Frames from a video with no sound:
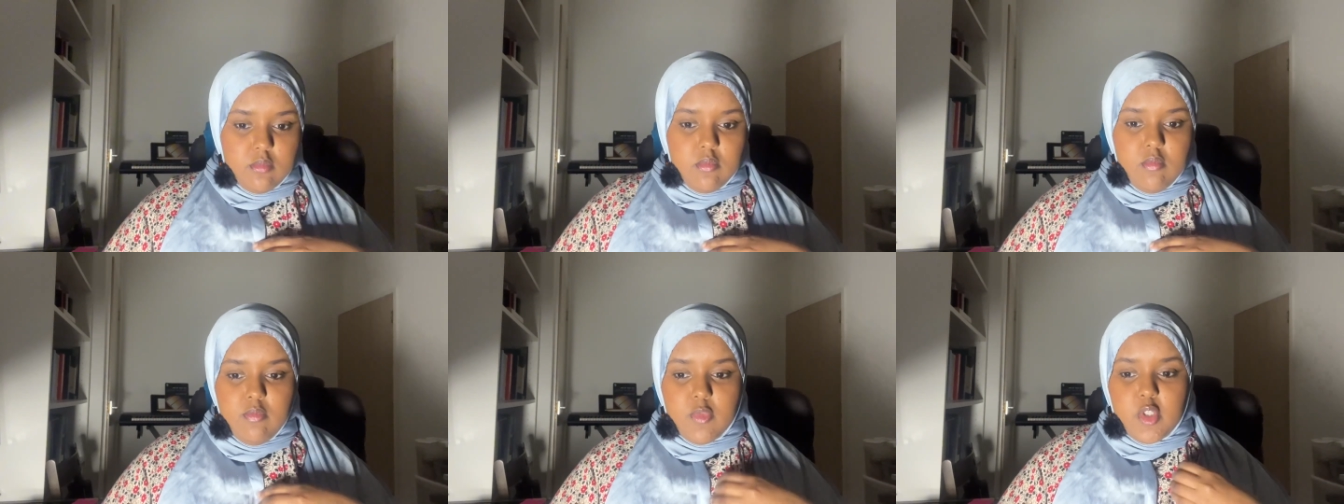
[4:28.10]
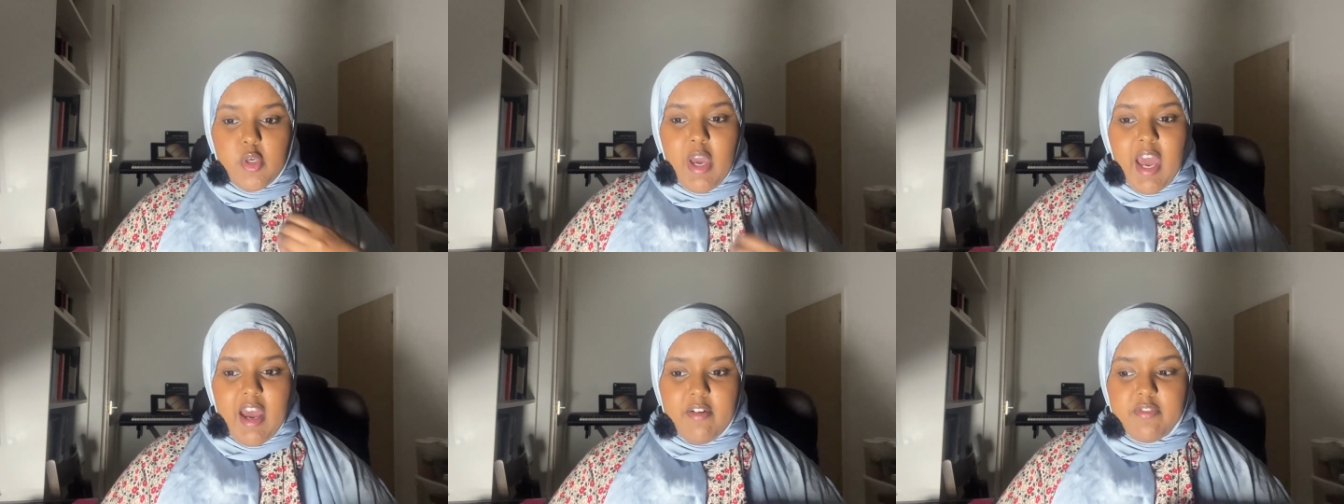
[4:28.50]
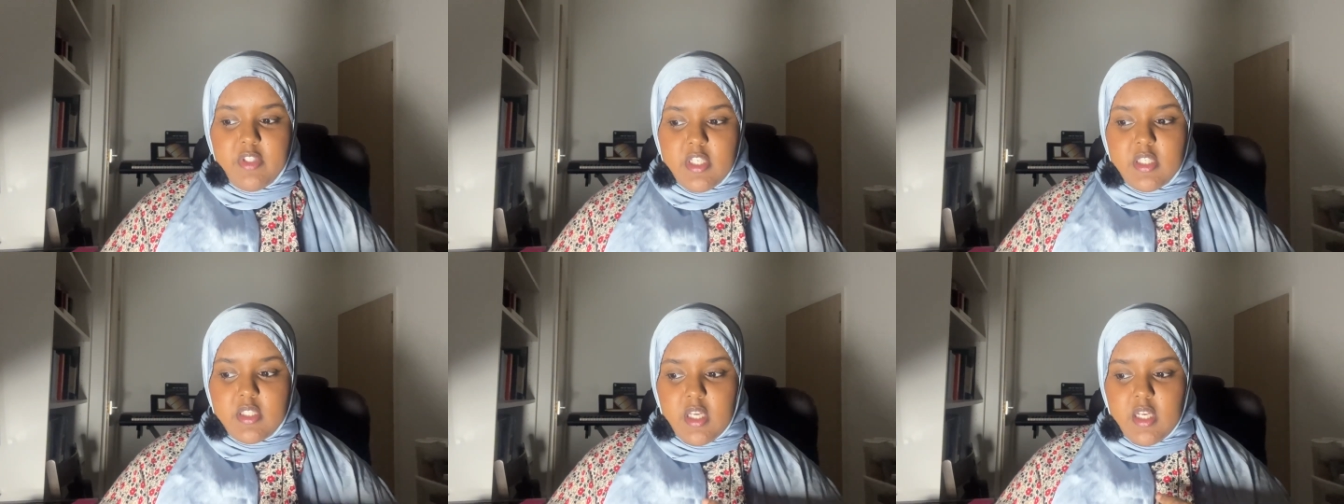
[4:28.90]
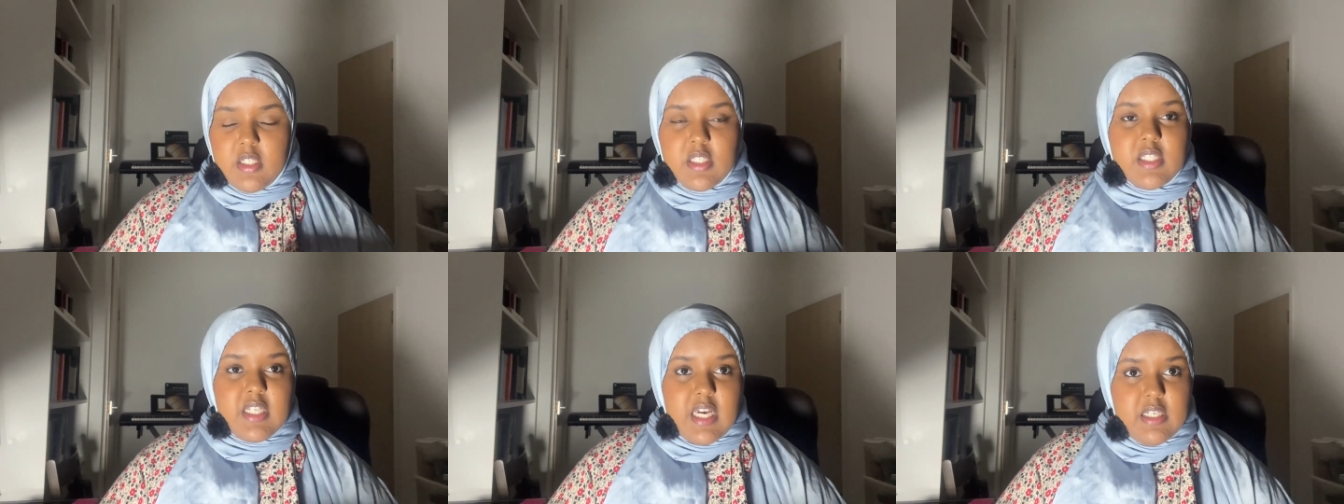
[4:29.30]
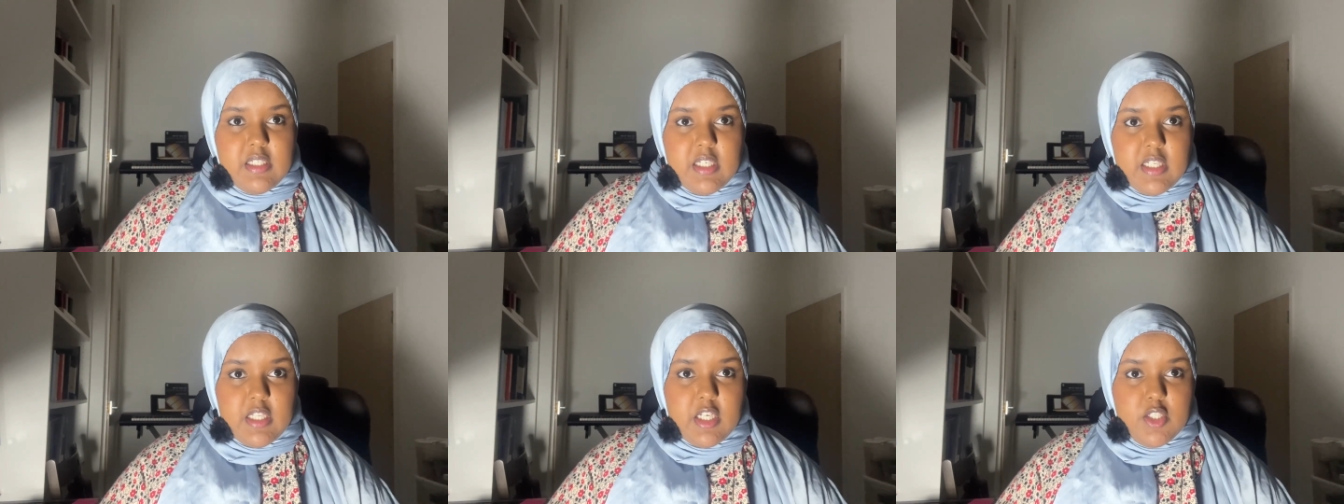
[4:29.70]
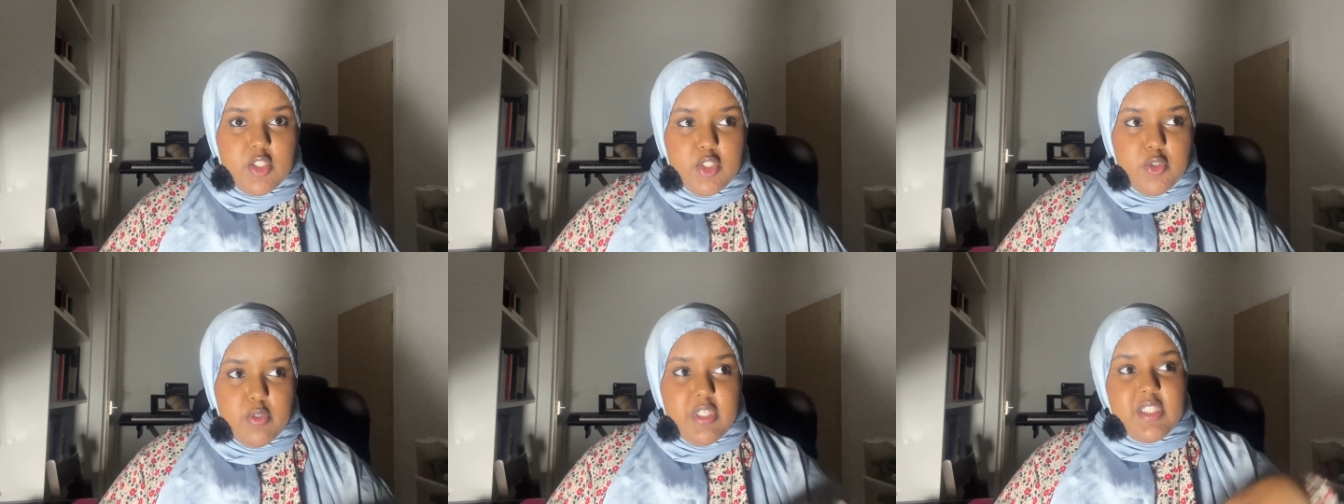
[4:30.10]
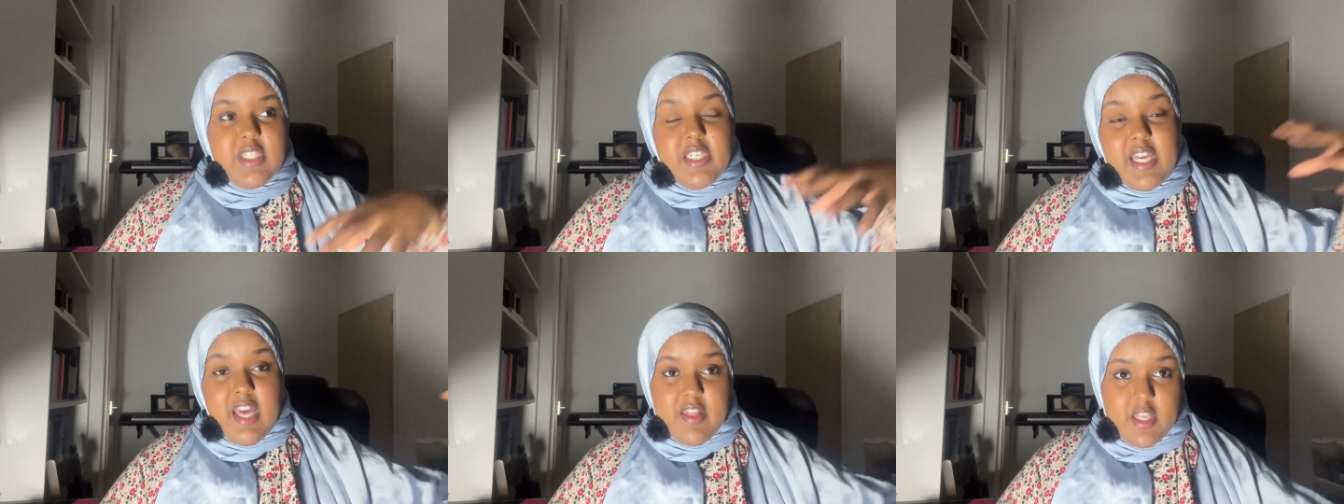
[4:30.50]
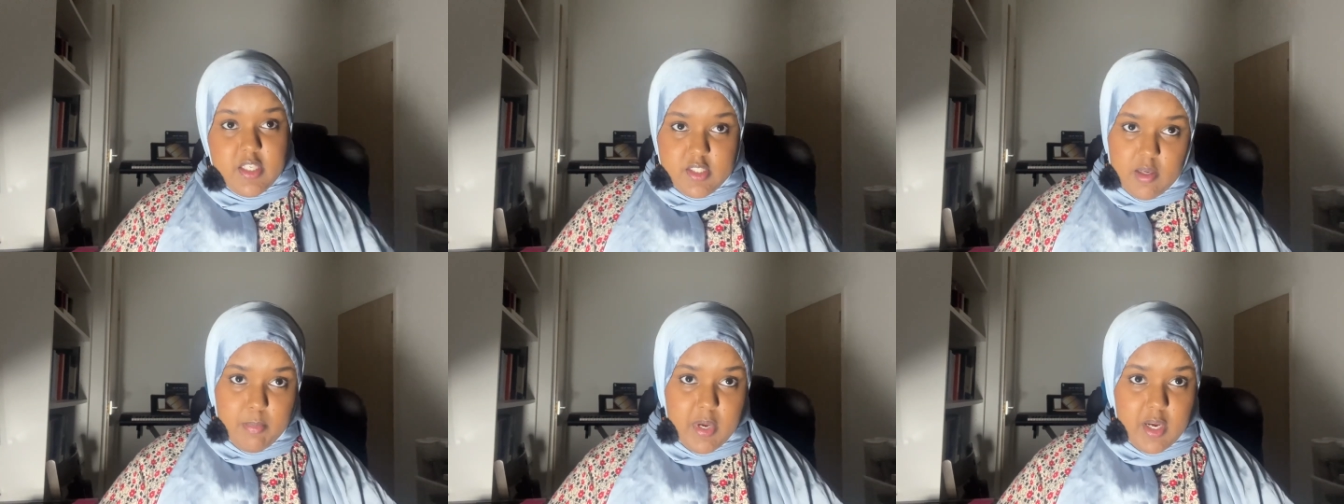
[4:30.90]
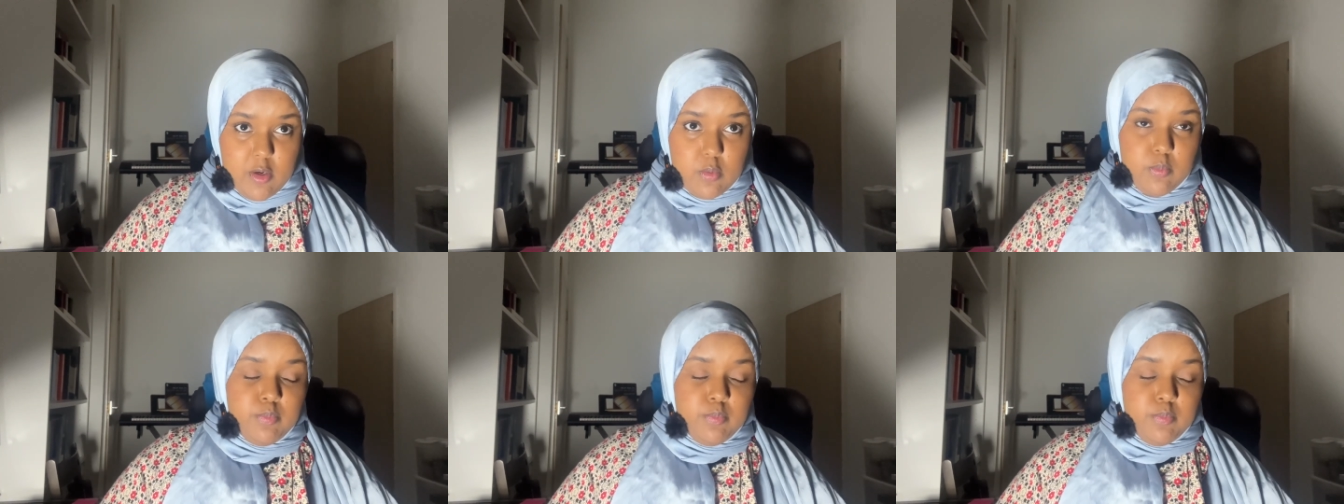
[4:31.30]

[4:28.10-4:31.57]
you have this understanding that you need to get there somehow.